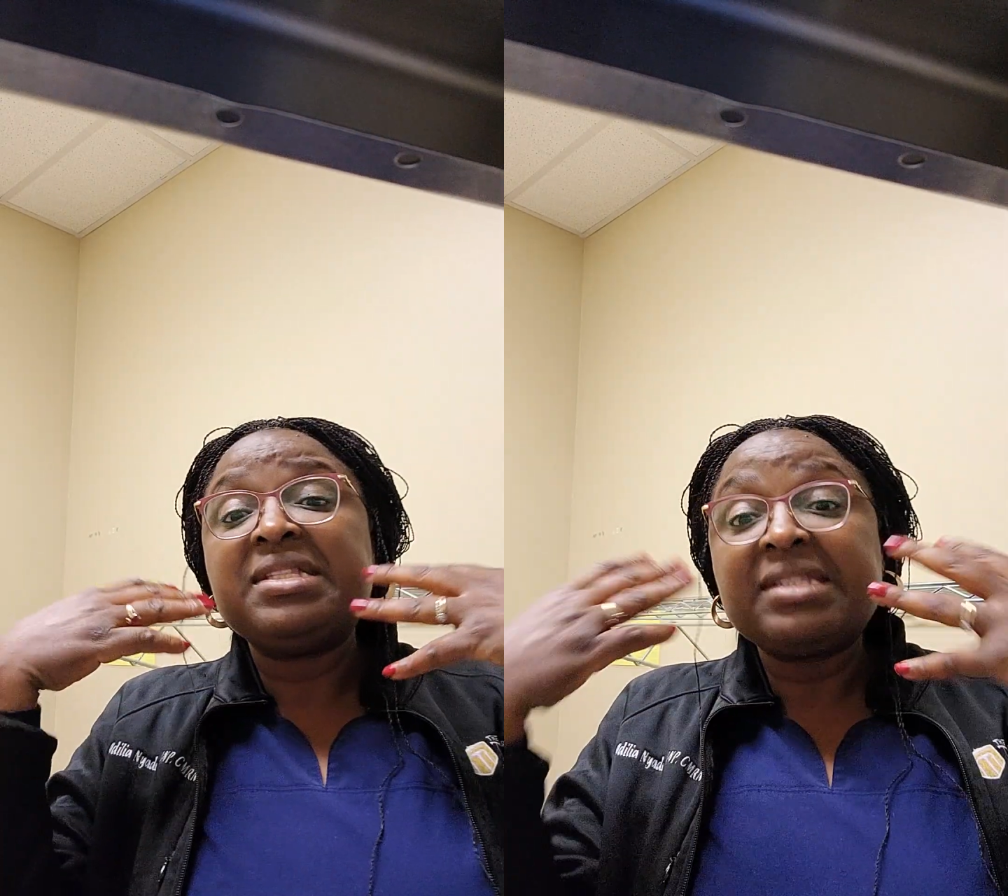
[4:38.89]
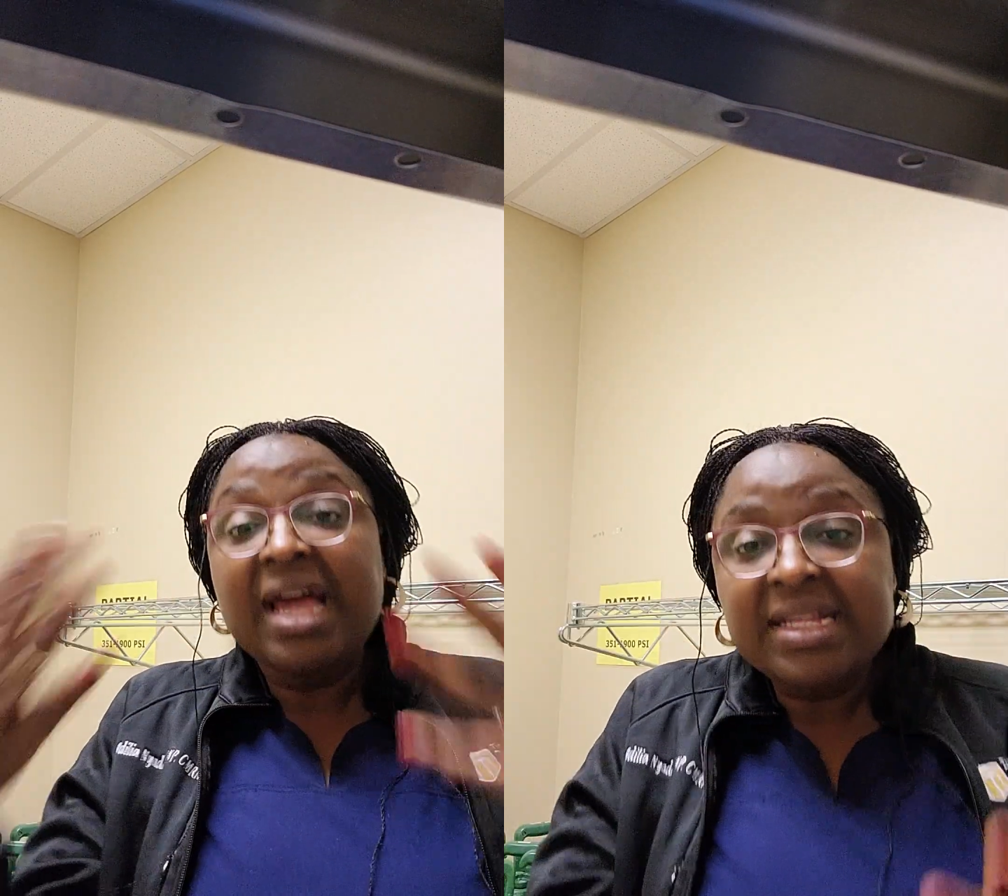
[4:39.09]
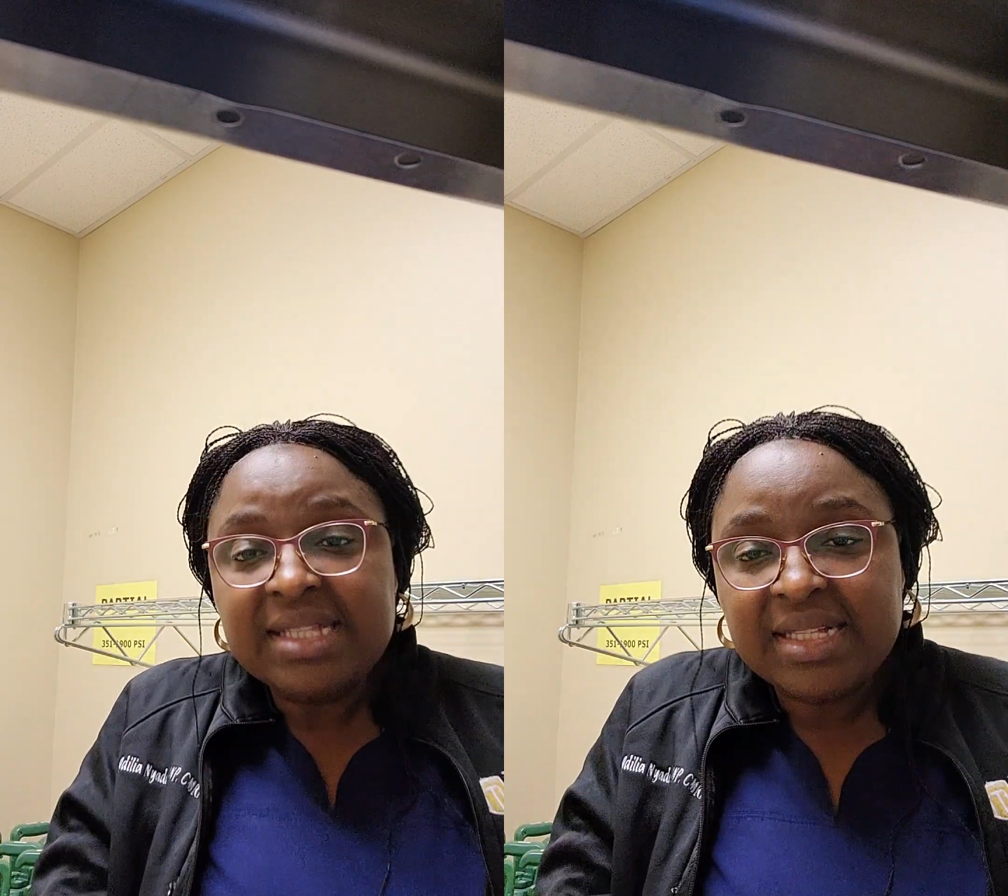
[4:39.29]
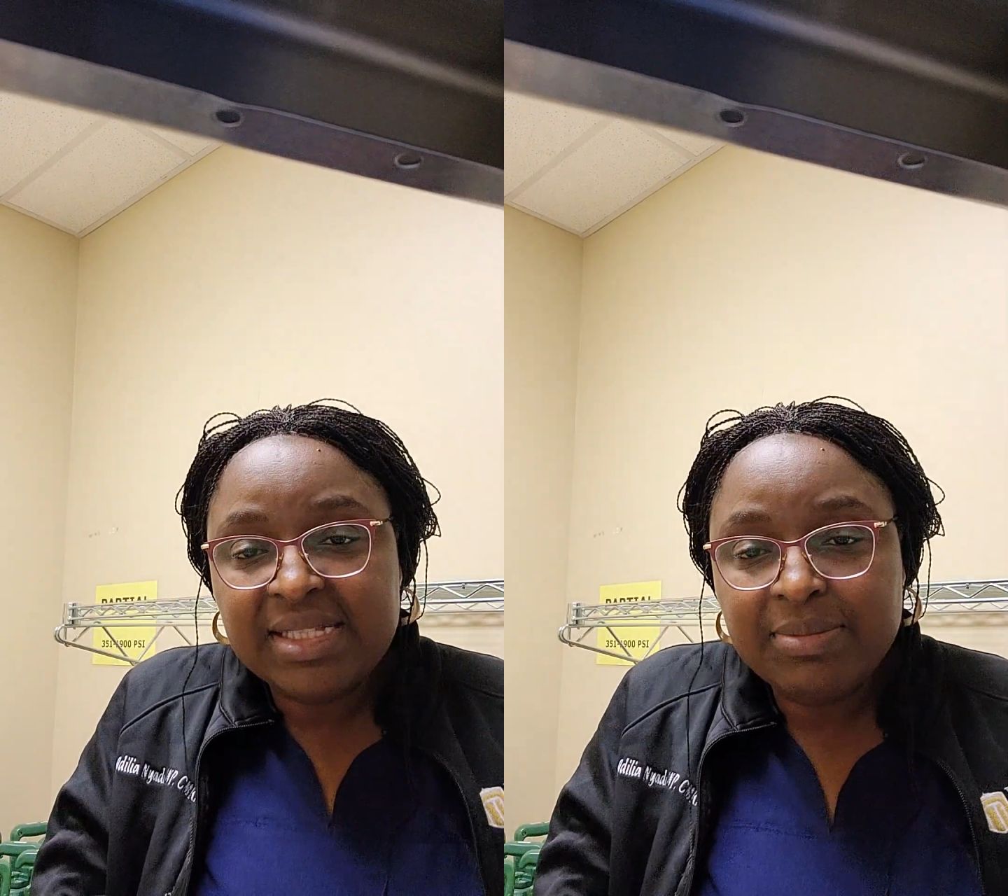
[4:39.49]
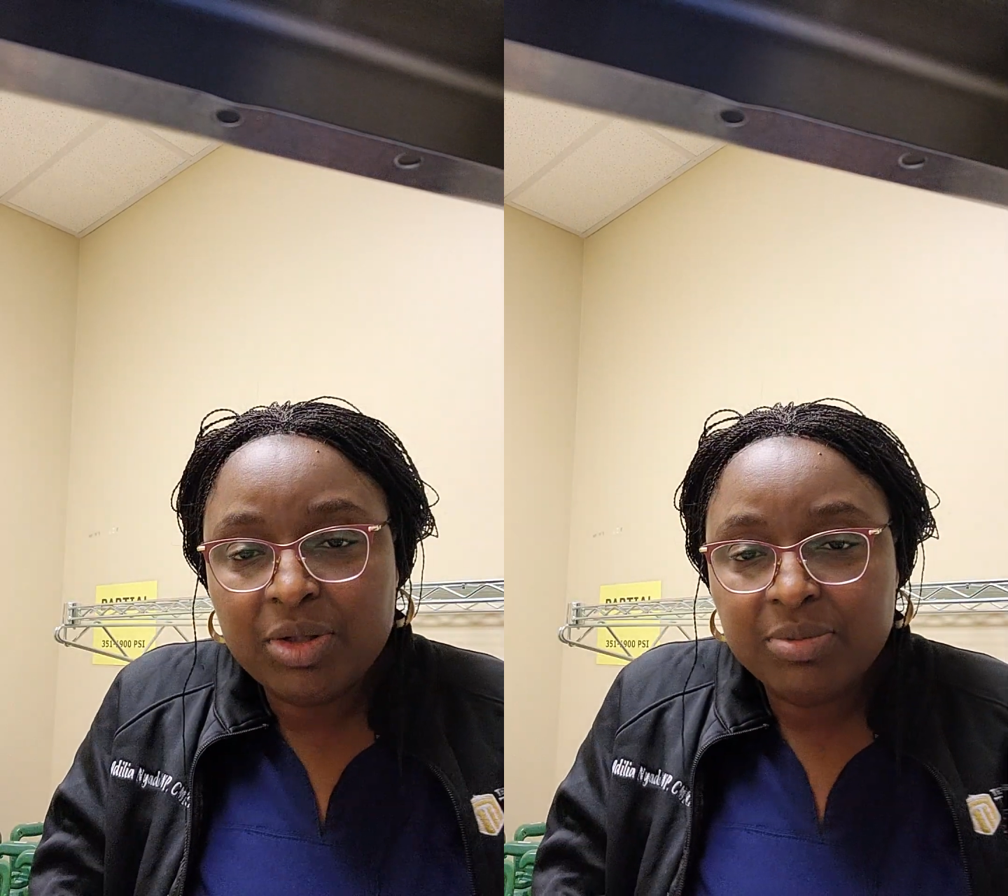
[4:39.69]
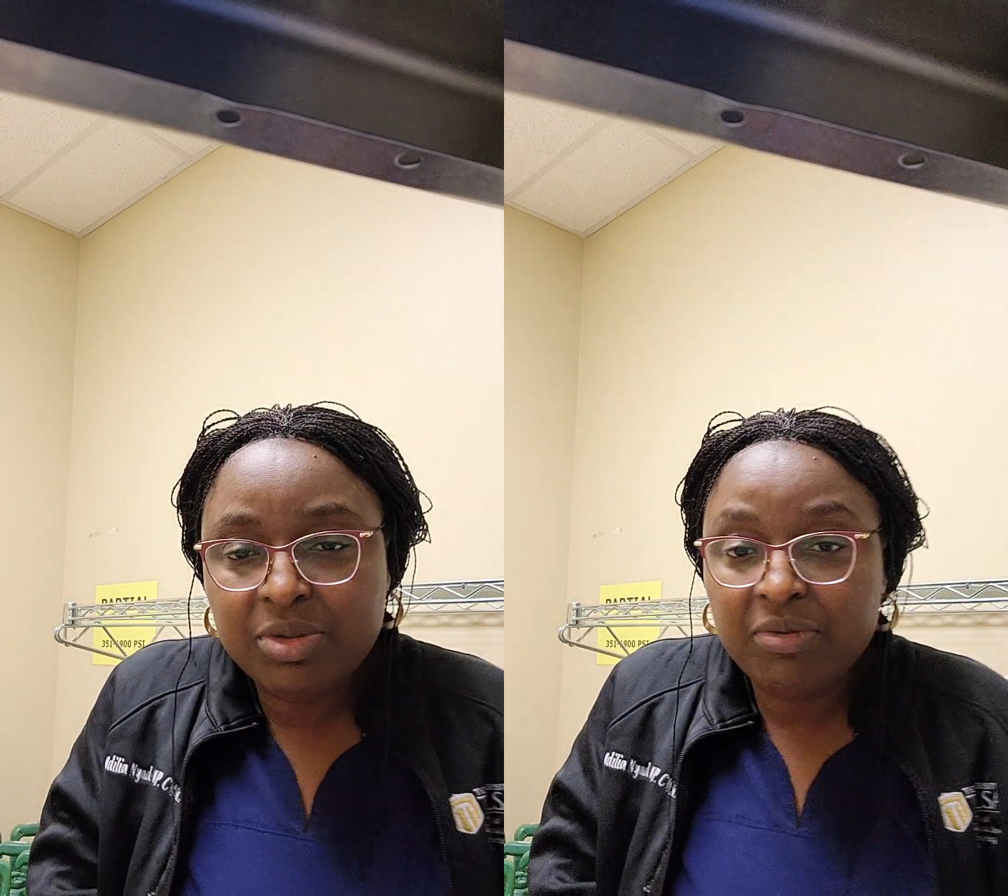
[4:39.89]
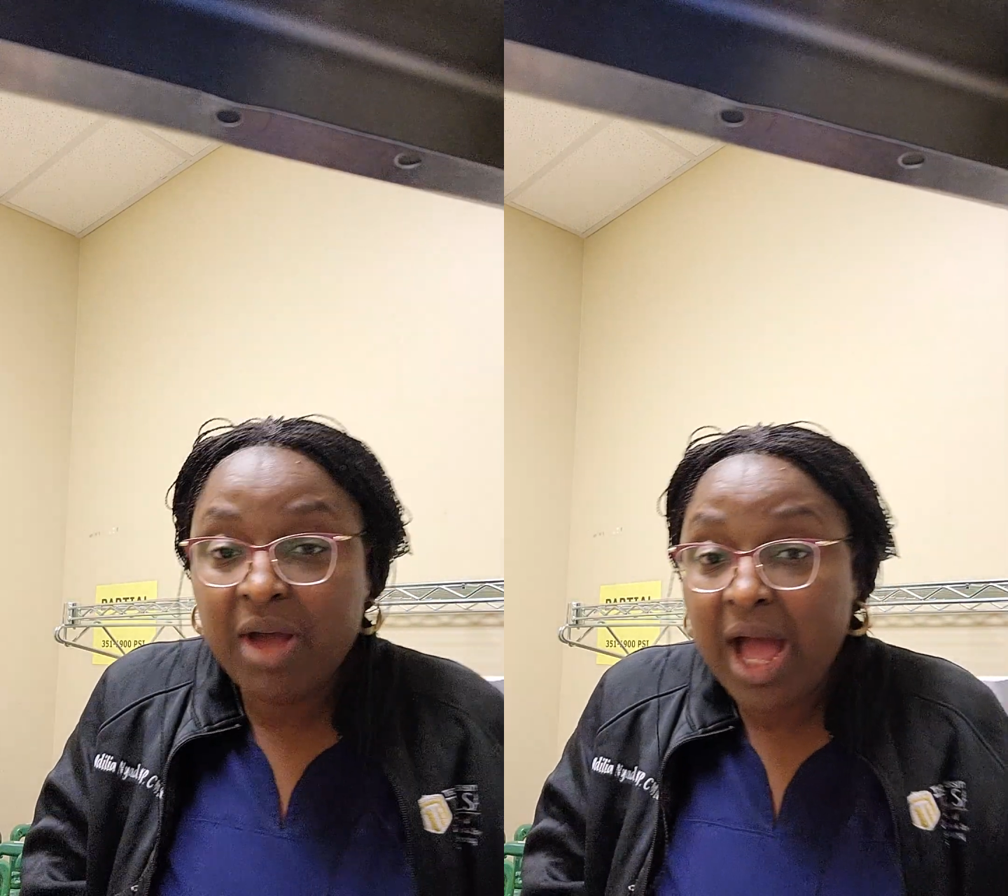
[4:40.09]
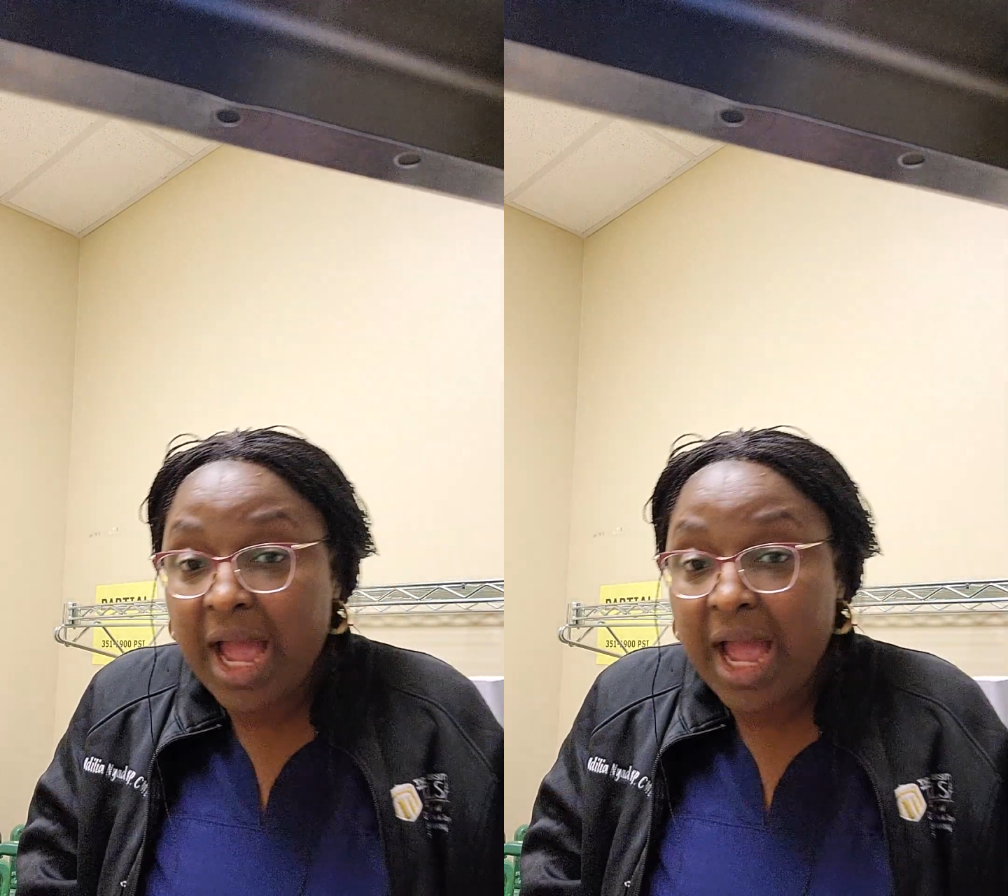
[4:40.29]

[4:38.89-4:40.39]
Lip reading: signs and symptoms of